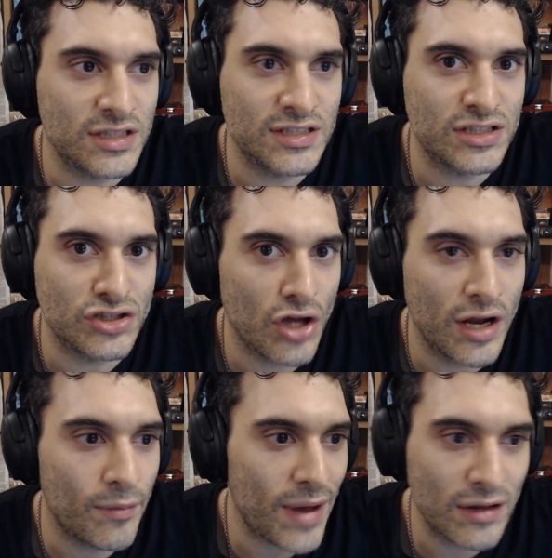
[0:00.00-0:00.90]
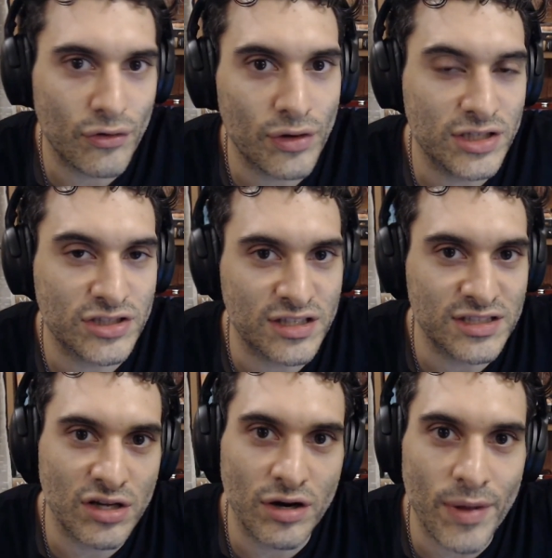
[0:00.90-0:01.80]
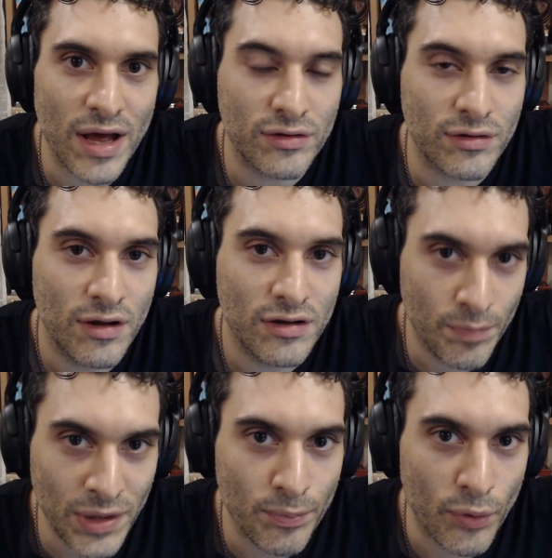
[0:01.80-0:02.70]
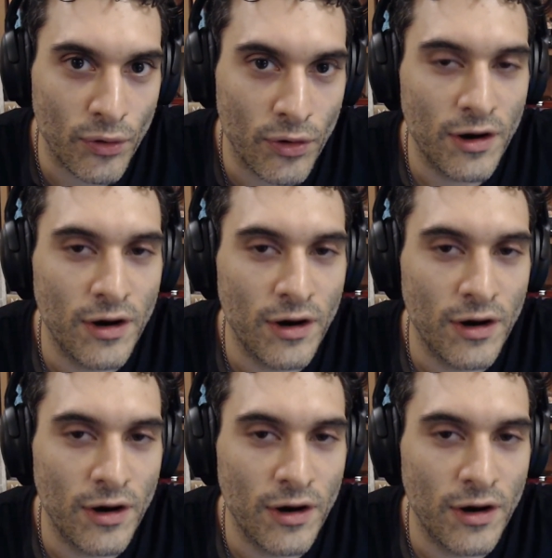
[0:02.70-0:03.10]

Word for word: This is not about the religion. These are about the people."